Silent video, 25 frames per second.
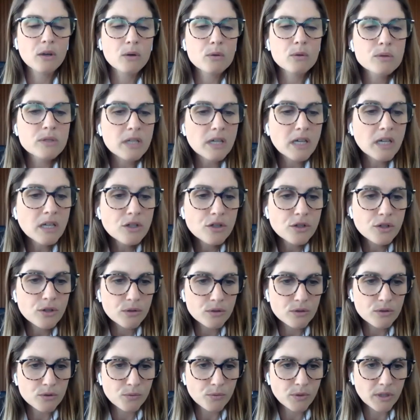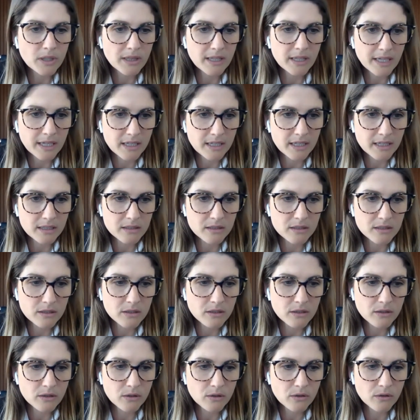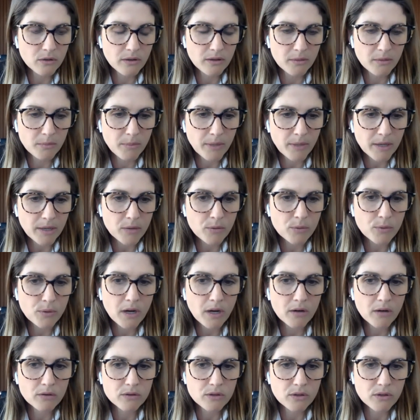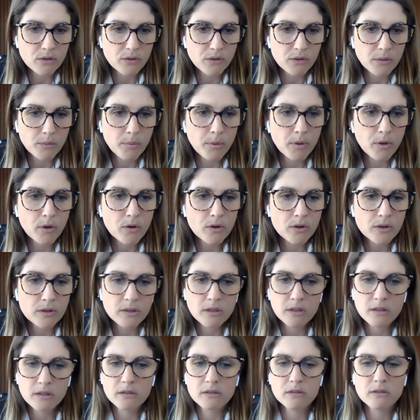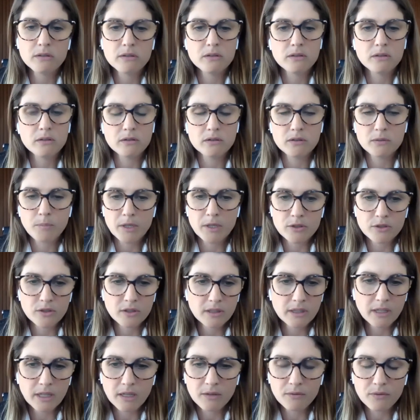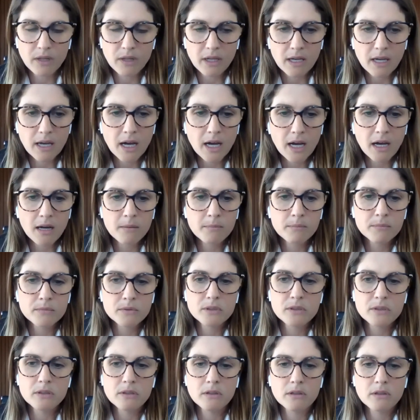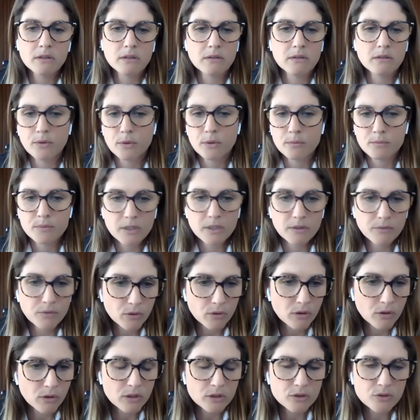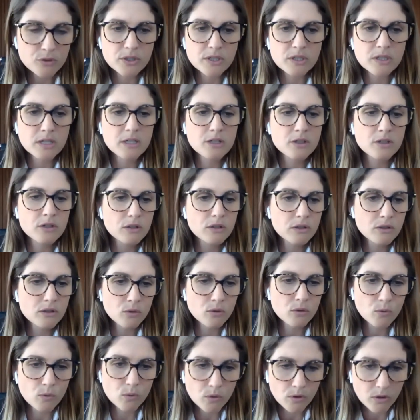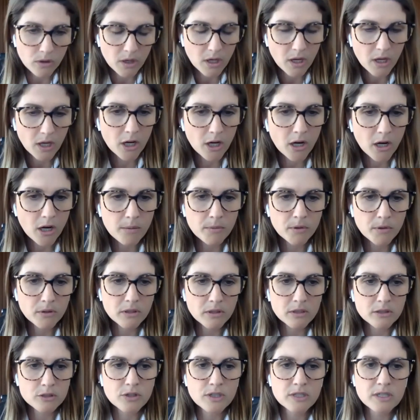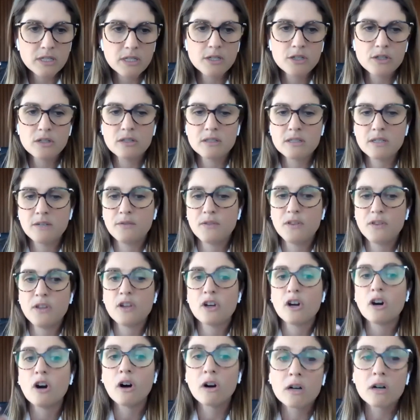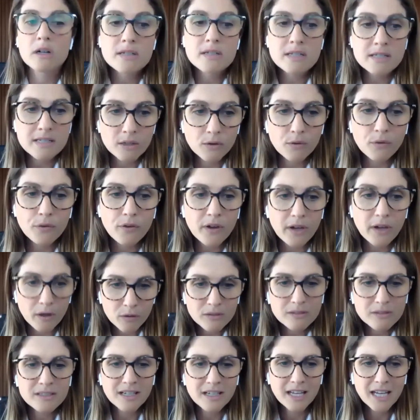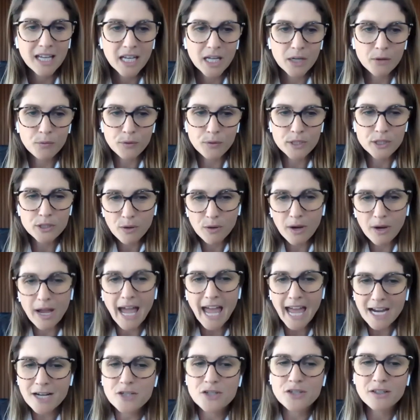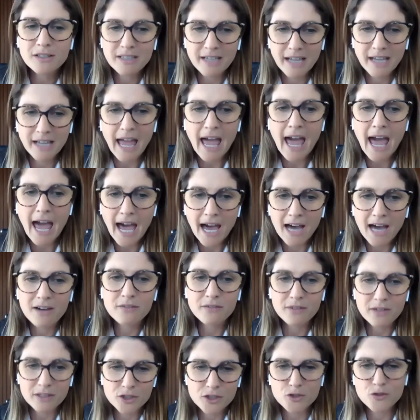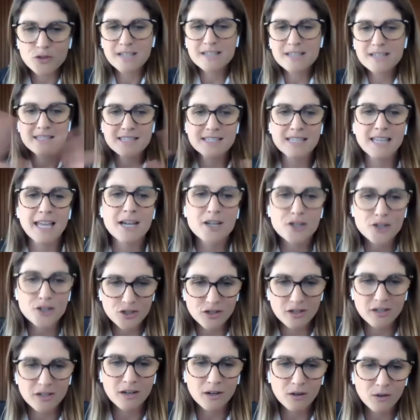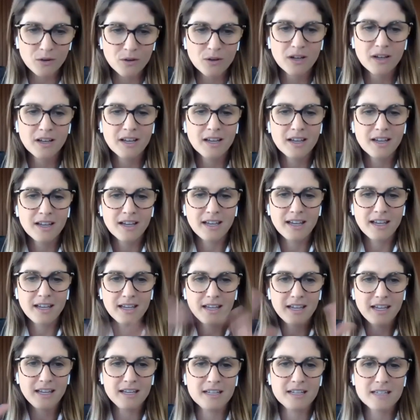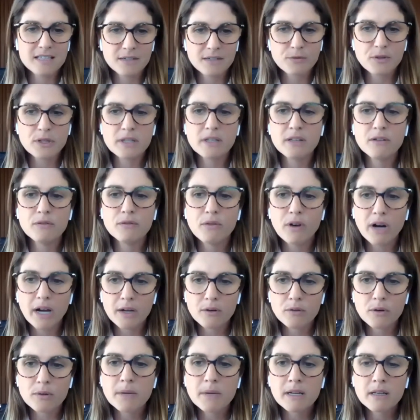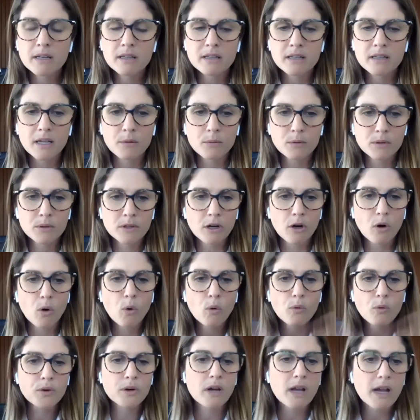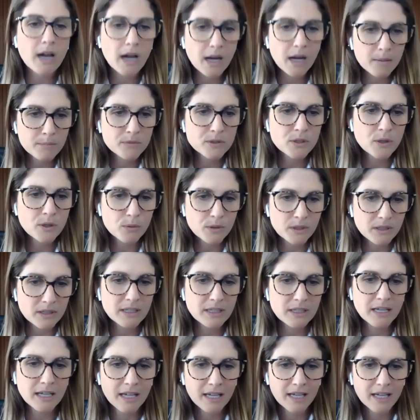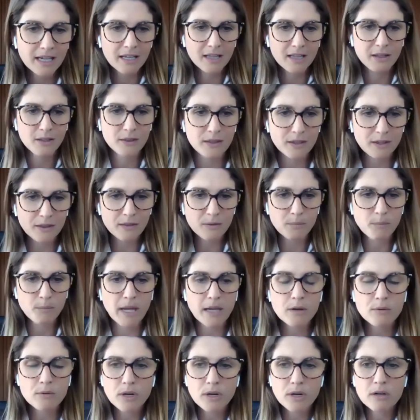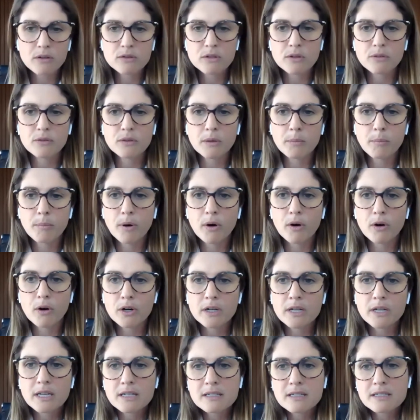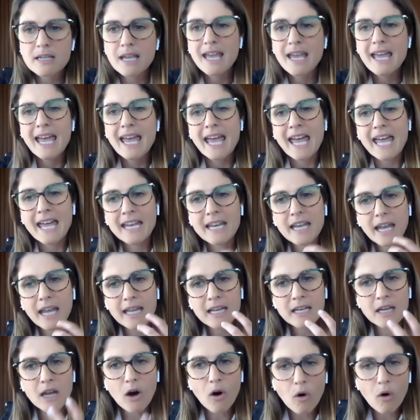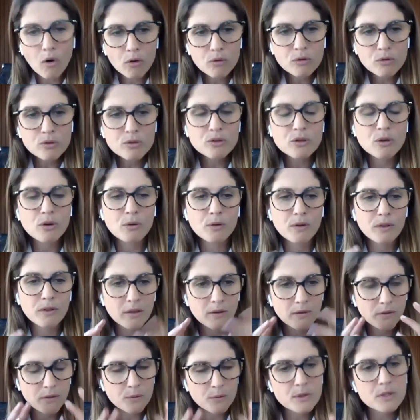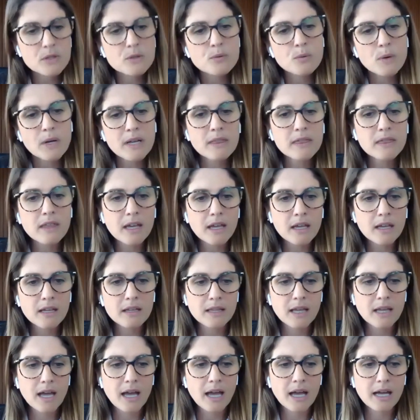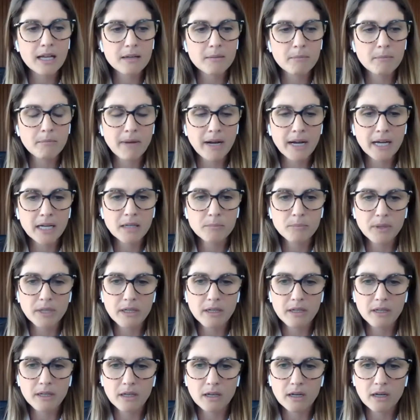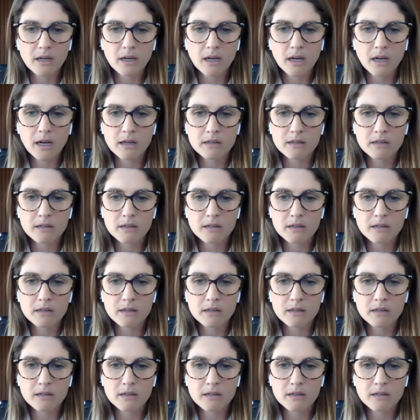those issues related to the backgrounds of the parties, especially if they come from civil law traditions or common law traditions, if they are still felt, if we do actually have a transnational in a different environment that would overcome totally the background of the parties. And also there is one thing that might be